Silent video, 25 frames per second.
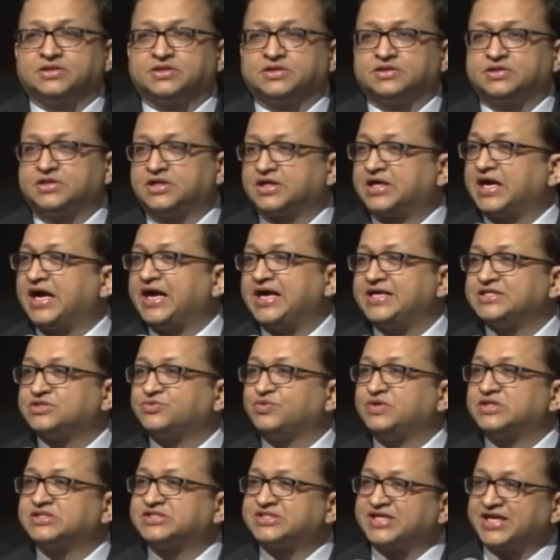the guys
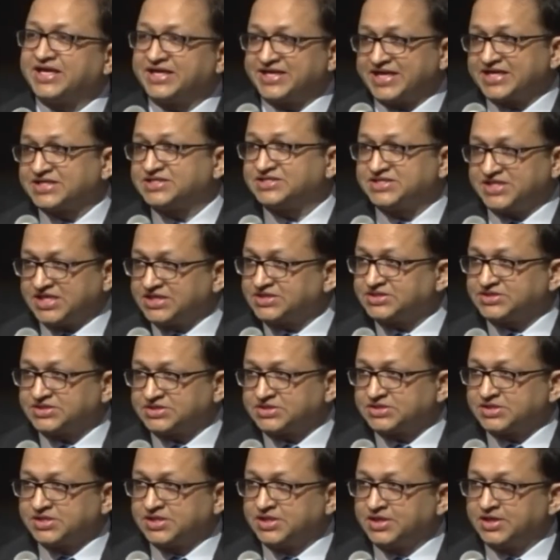will say yes,
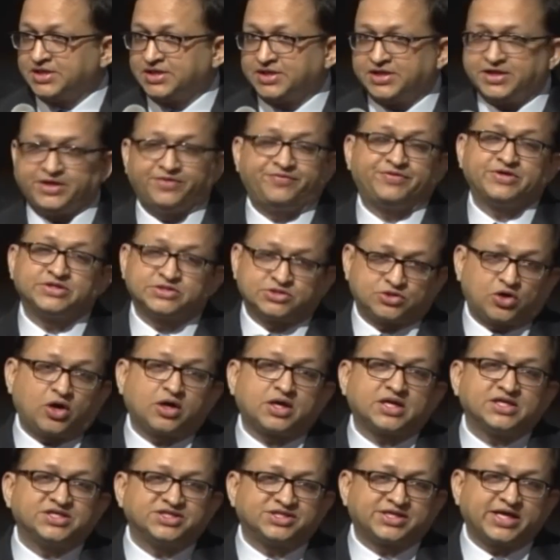yes. If it is not
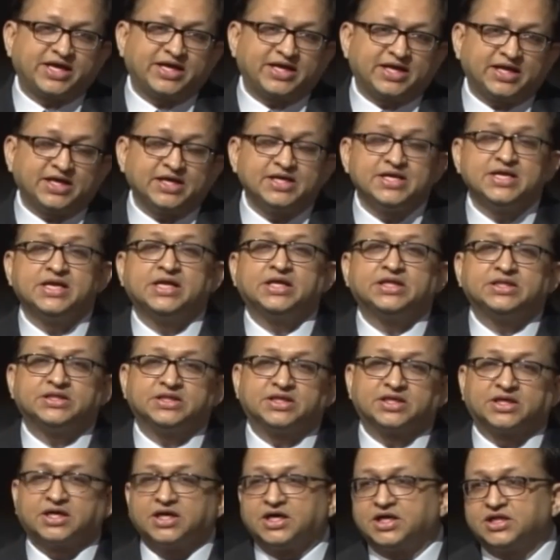angina,
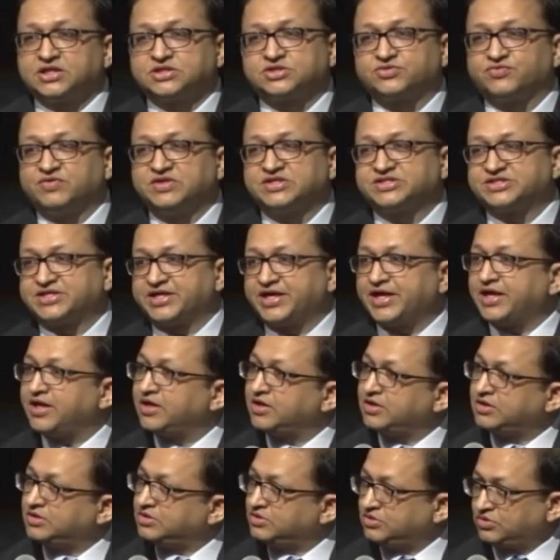the girls will say
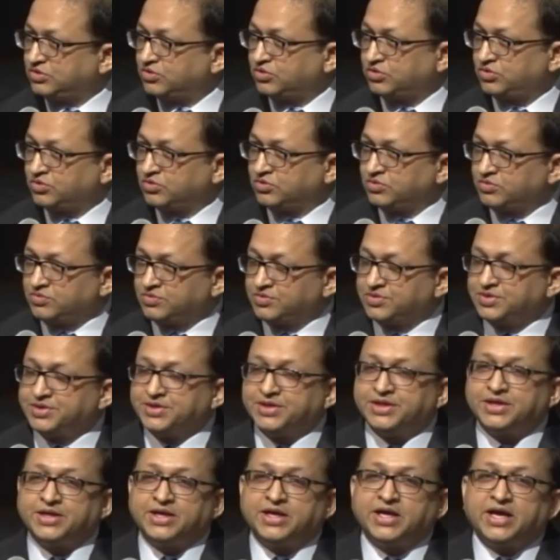no, no.
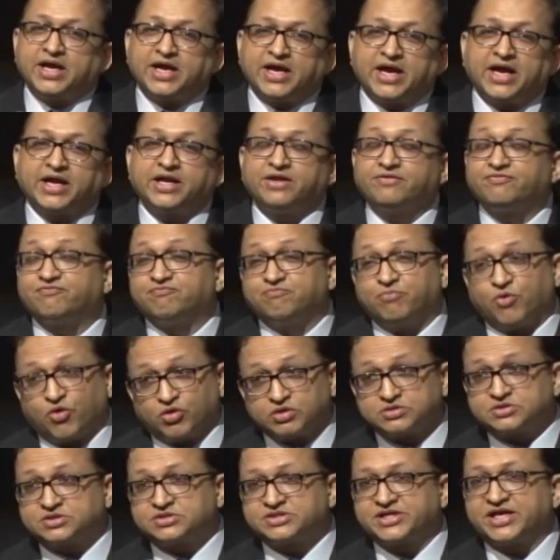And if
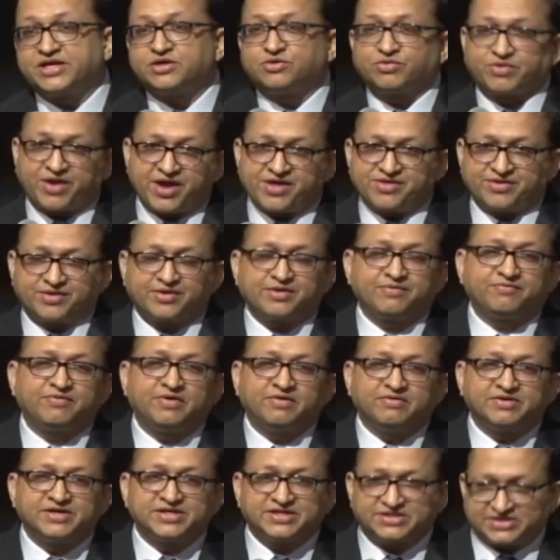both say together, we
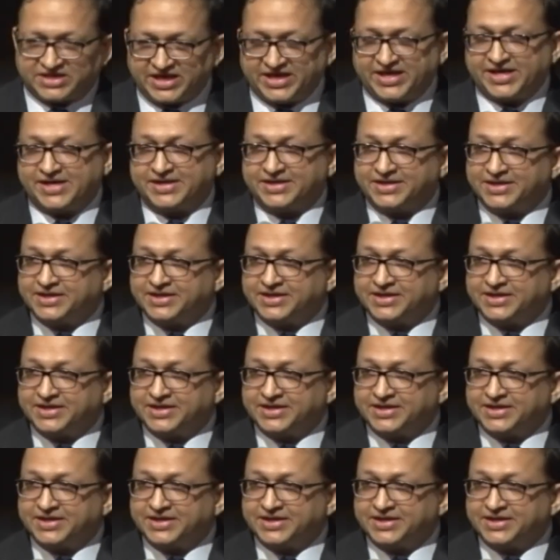will decide.